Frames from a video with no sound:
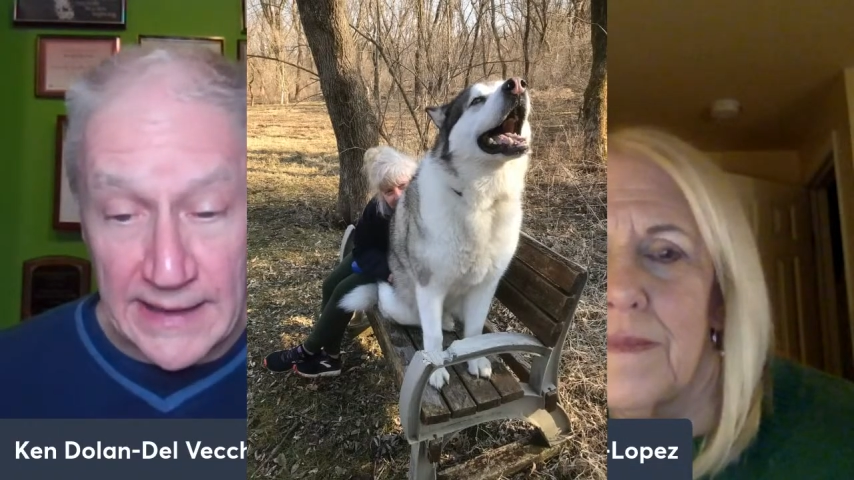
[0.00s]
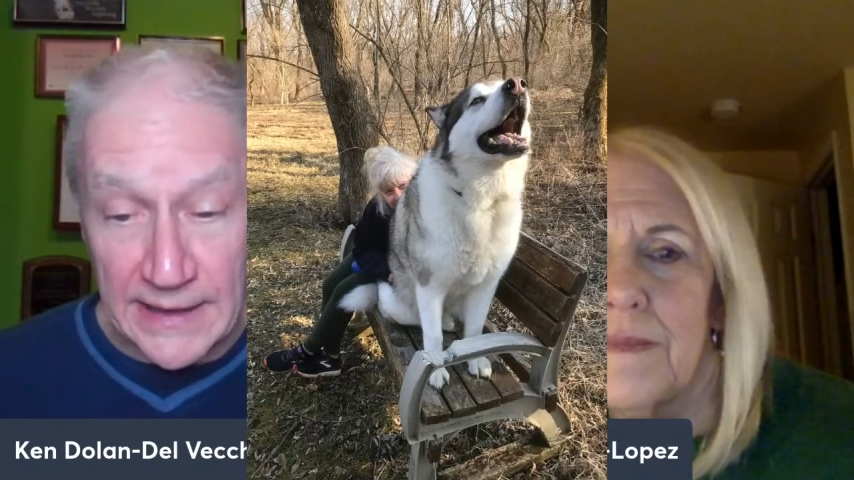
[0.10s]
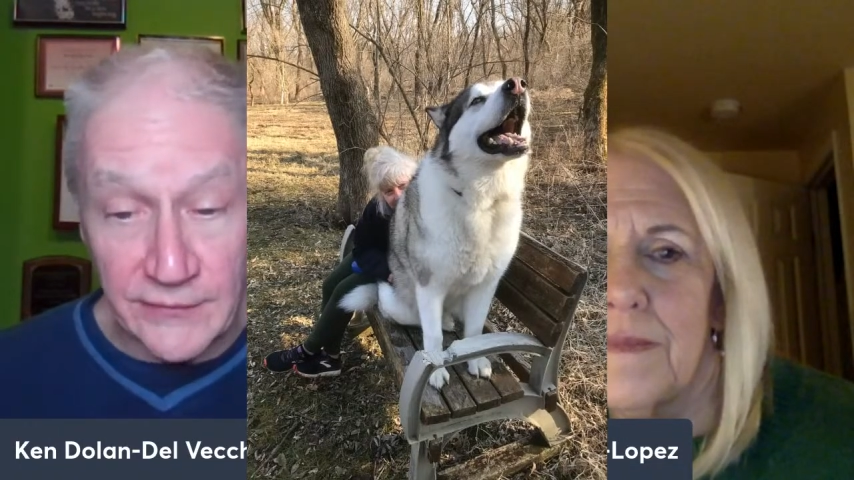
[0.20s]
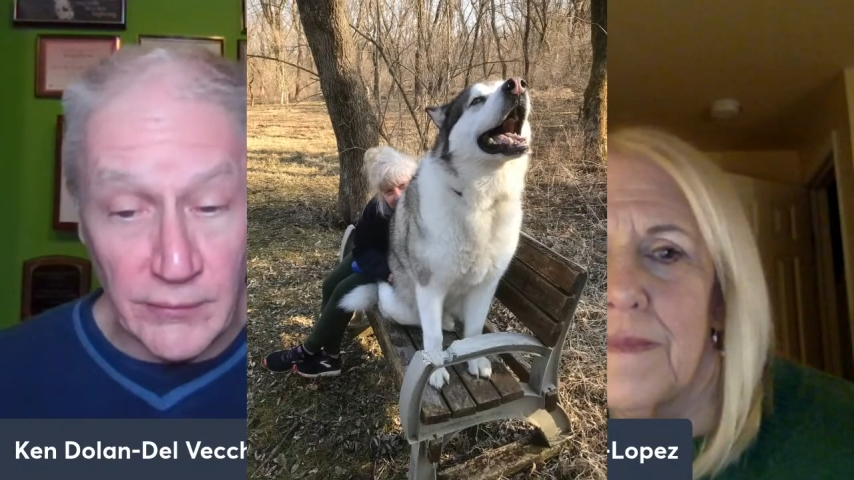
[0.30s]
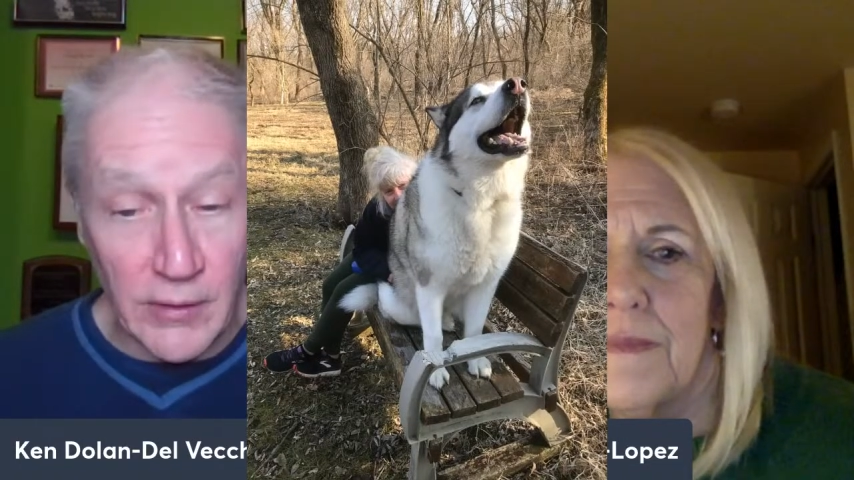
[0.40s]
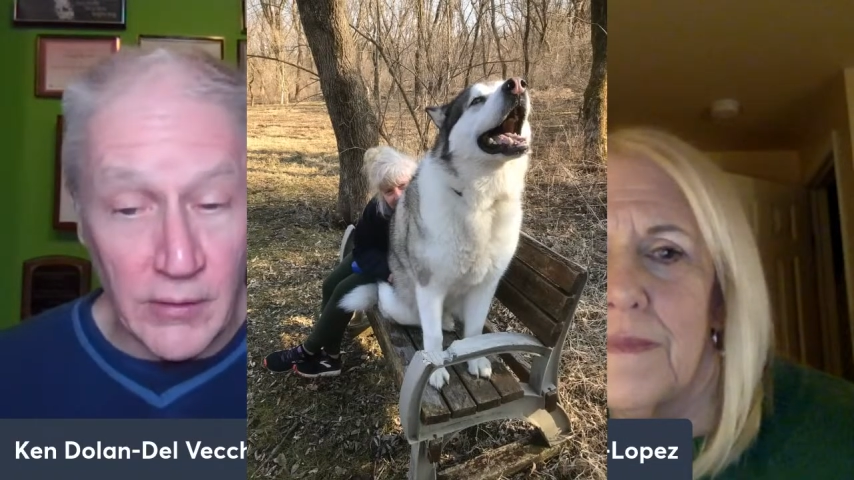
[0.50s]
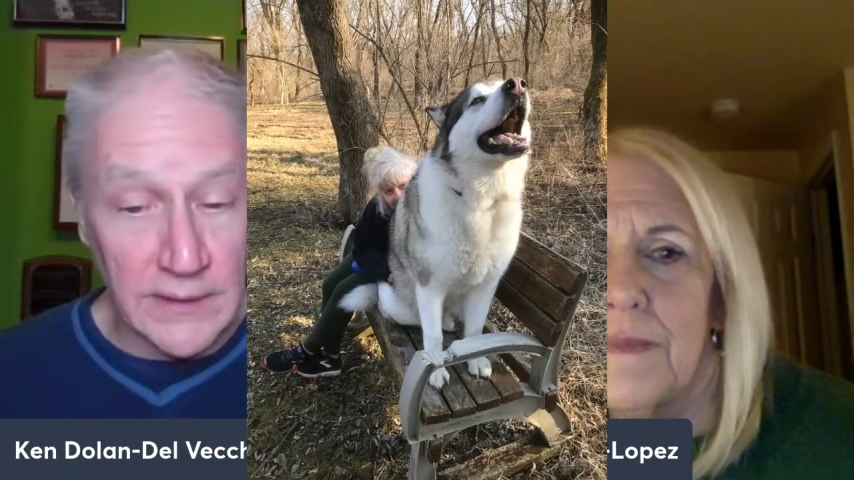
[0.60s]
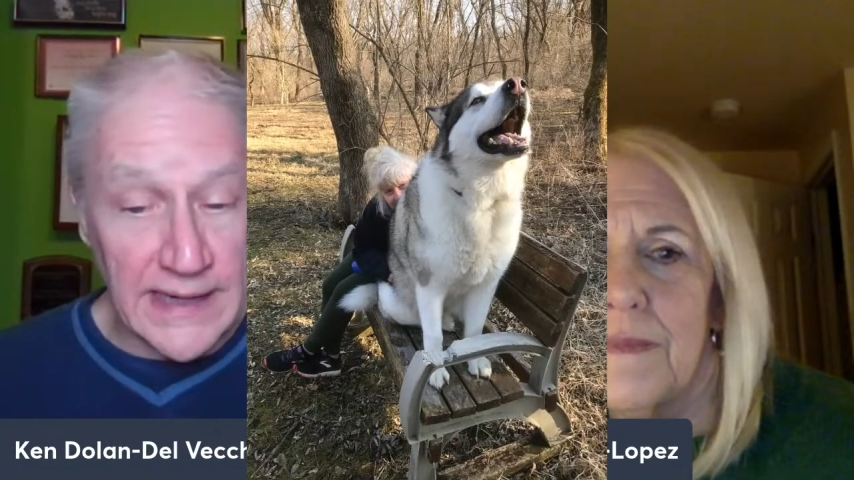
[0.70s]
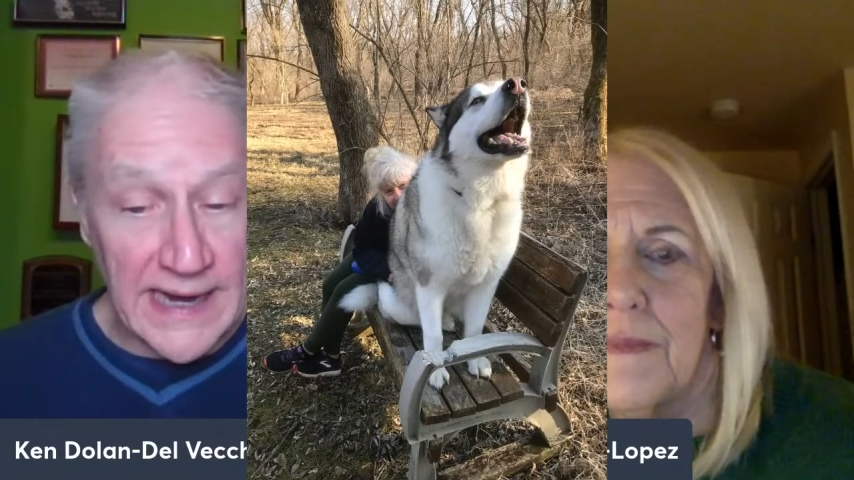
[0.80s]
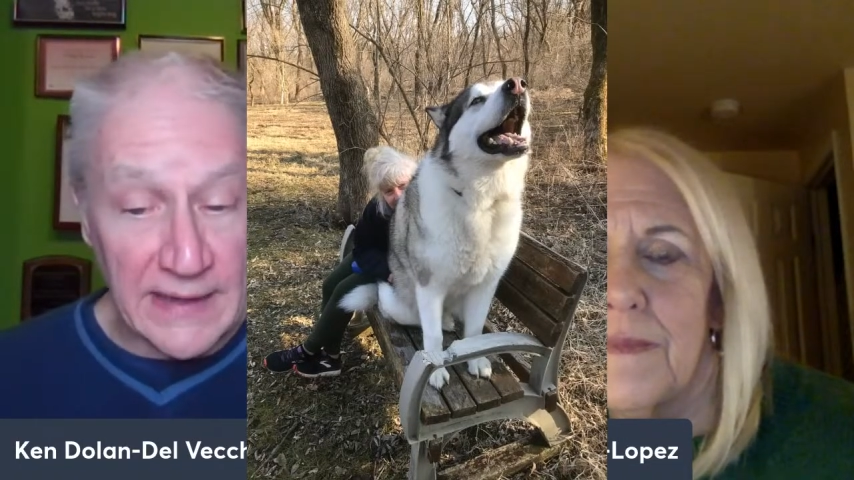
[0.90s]
as you were
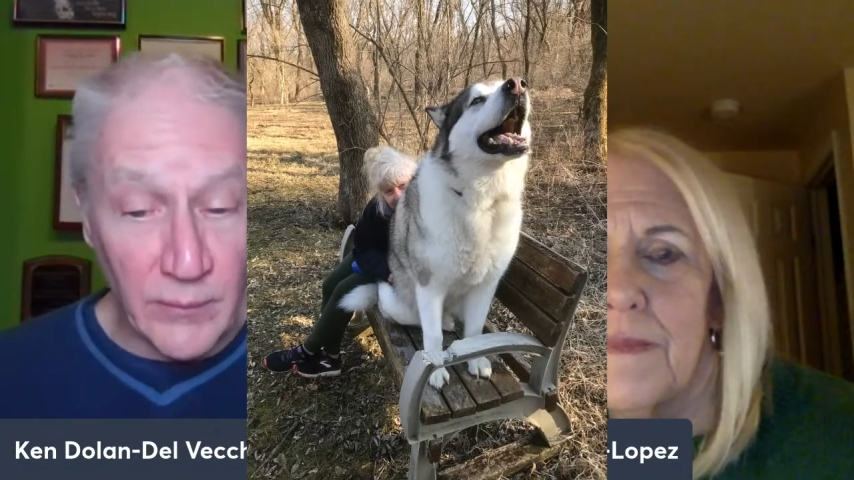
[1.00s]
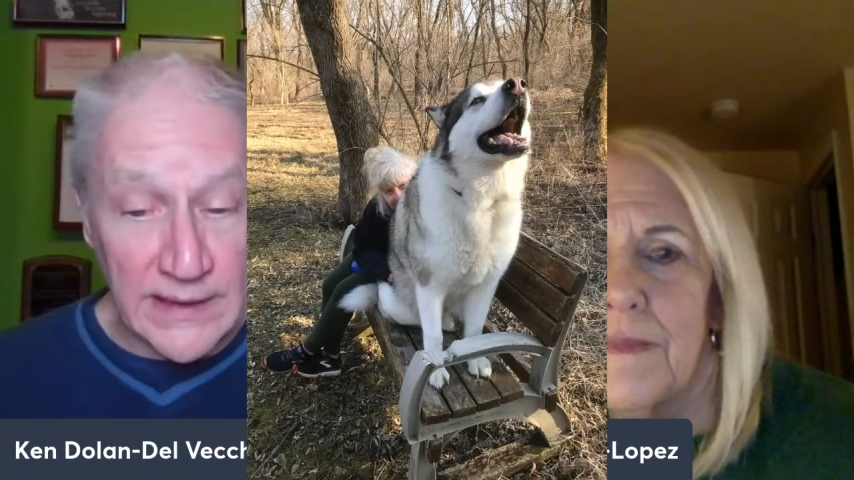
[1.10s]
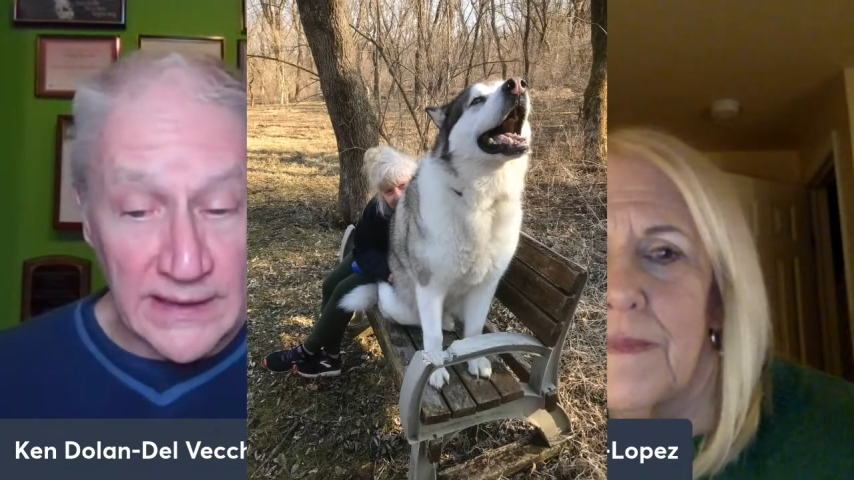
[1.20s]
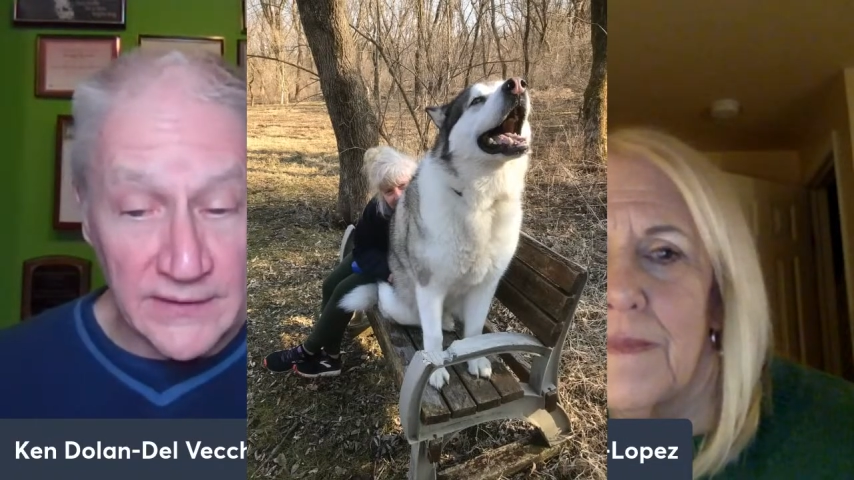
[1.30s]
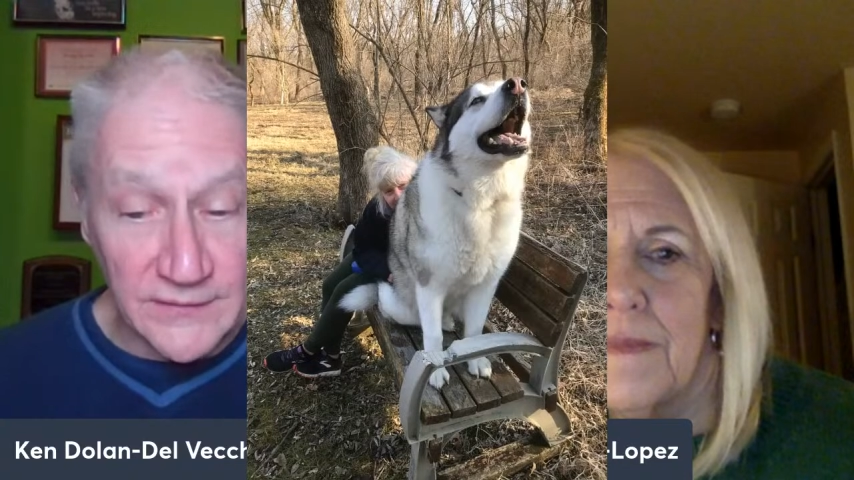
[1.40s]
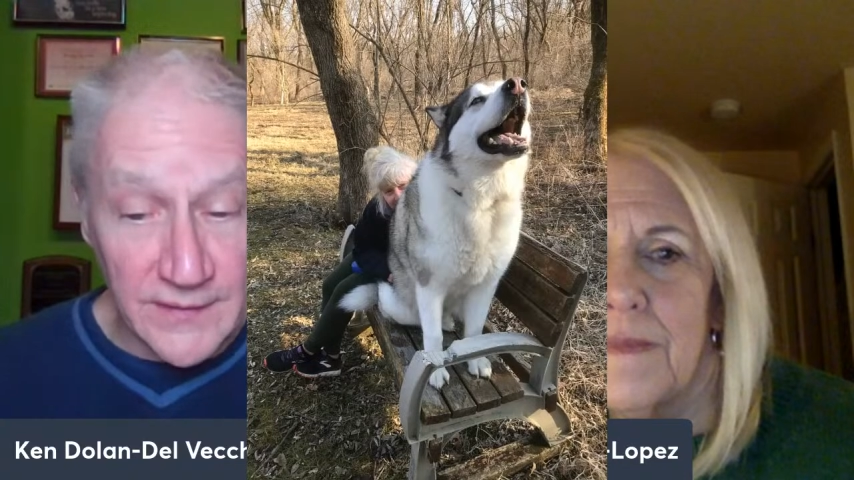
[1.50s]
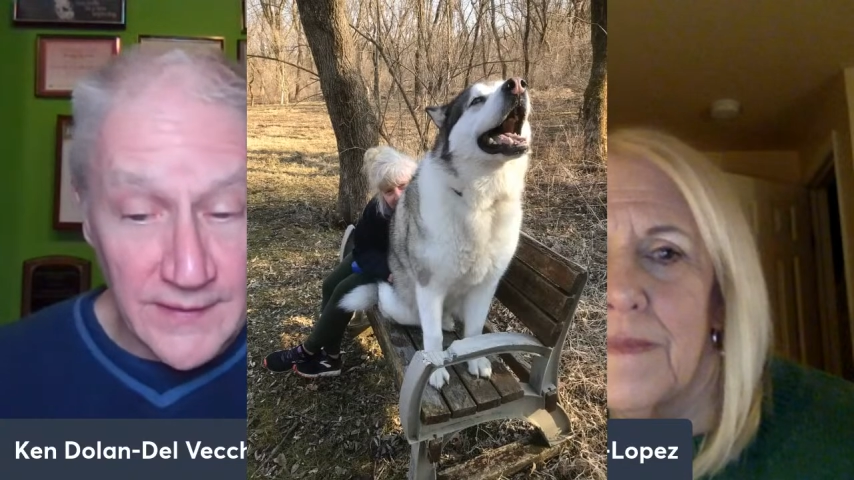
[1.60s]
only 8 weeks.